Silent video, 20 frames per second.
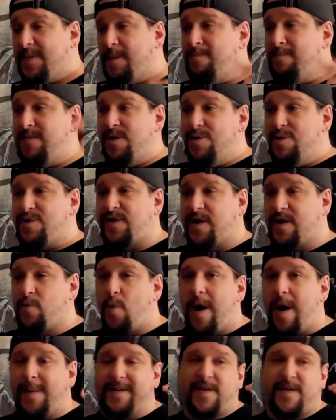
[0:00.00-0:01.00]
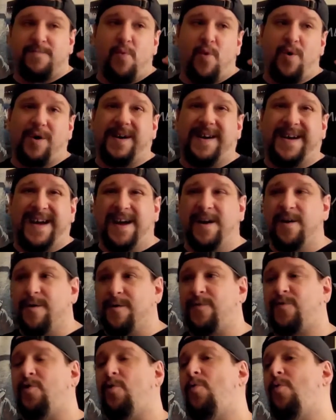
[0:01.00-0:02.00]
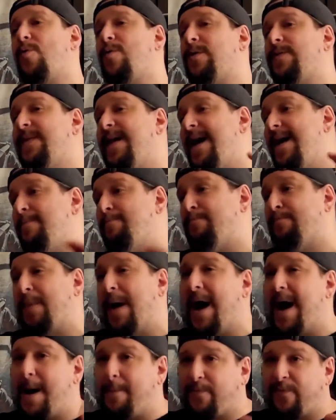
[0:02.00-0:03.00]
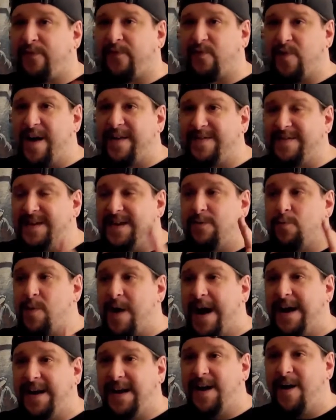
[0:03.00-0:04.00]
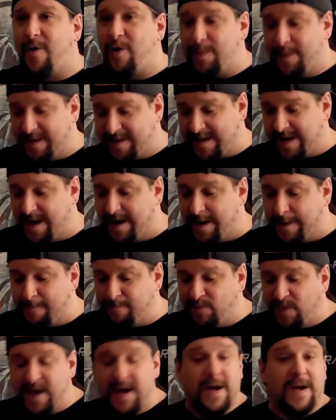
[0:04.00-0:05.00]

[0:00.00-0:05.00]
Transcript: The music, while it's more geared toward that pop-friendly radio at the time,